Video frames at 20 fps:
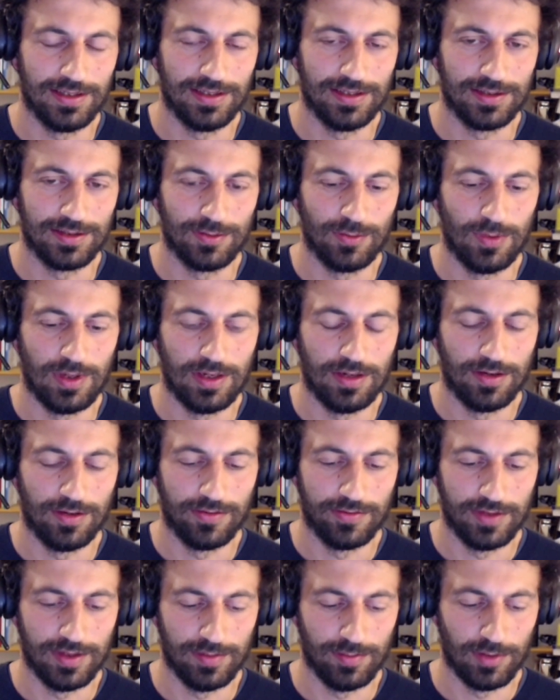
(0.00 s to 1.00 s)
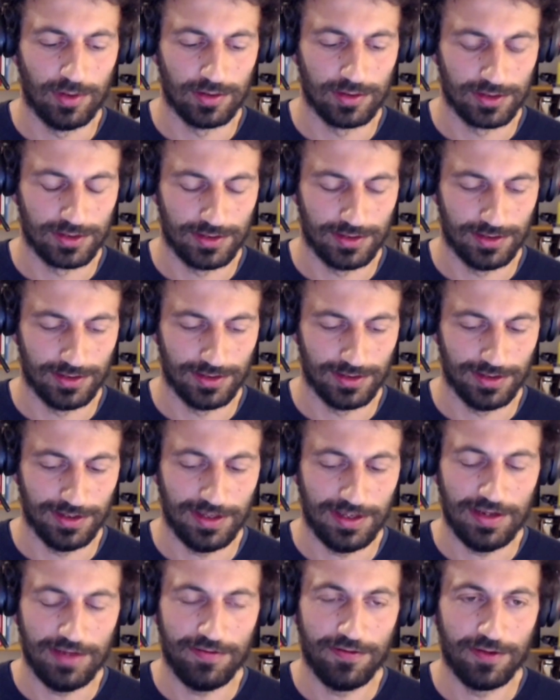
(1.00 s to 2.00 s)
one of the most
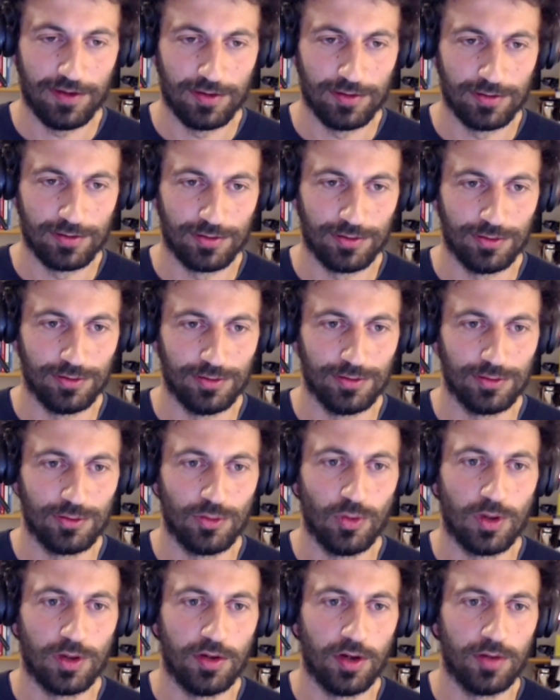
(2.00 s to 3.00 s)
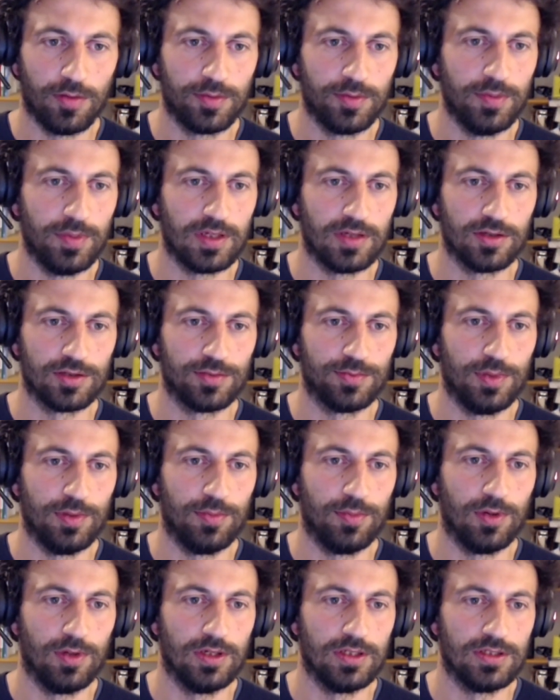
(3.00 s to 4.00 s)
difficult to adopt, because
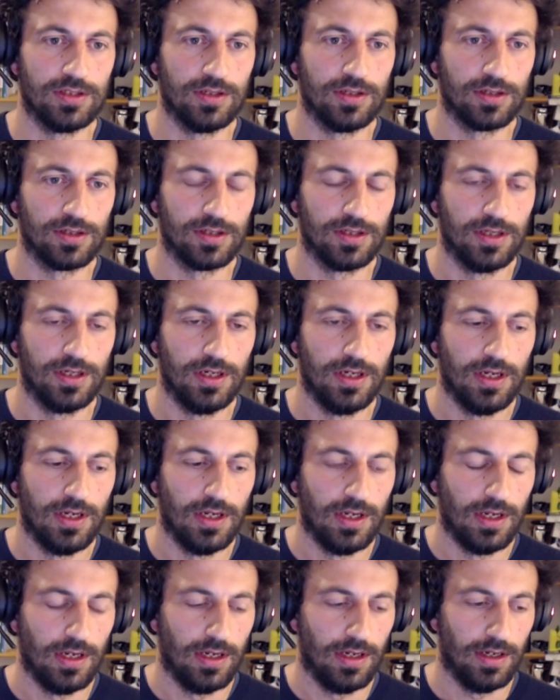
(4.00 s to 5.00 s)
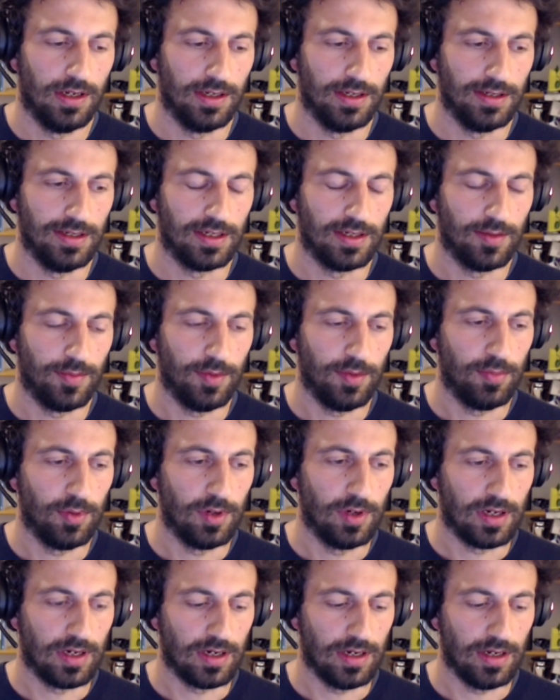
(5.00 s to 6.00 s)
people is not data
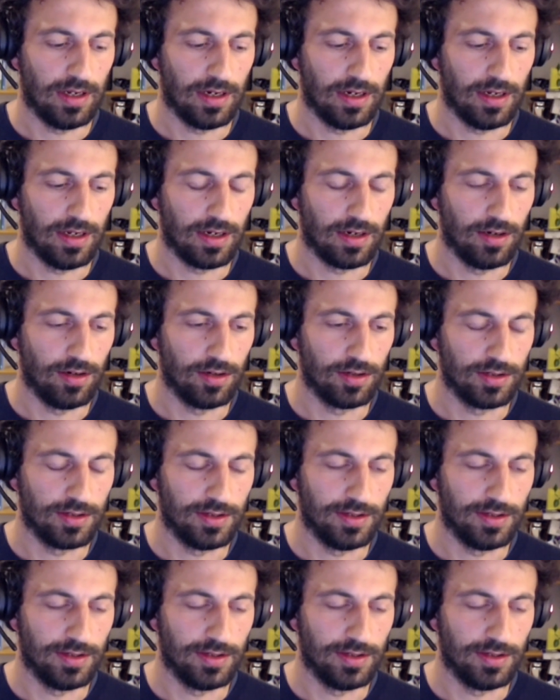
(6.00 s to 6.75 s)
people are not